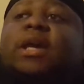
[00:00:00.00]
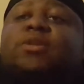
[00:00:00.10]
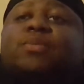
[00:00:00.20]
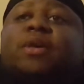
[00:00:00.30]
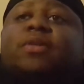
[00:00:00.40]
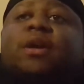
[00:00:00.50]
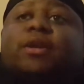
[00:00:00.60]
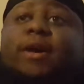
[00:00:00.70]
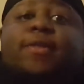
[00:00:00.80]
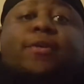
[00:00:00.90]
is with
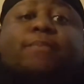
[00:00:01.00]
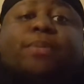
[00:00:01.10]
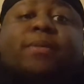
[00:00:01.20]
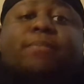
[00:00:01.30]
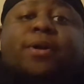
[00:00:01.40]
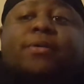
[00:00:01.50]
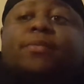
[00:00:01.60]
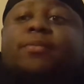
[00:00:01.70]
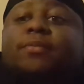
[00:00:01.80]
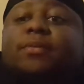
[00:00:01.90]
another
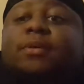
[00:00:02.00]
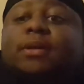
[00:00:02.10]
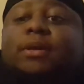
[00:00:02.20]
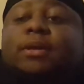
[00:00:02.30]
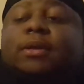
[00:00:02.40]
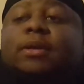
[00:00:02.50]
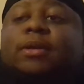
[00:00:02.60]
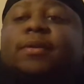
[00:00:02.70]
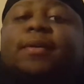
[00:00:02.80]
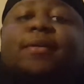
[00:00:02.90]
bimbo,
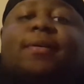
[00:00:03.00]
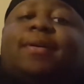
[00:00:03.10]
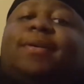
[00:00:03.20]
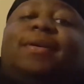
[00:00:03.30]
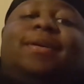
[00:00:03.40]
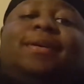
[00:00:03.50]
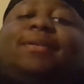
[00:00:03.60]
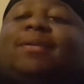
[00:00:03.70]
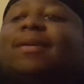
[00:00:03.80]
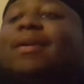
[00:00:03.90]
you know,
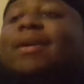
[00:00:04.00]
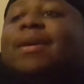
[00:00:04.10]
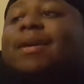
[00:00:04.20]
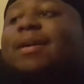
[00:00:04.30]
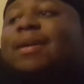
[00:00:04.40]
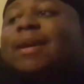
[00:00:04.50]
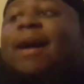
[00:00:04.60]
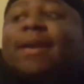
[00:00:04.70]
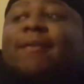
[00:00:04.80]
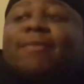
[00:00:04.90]

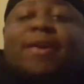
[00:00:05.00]
Kanye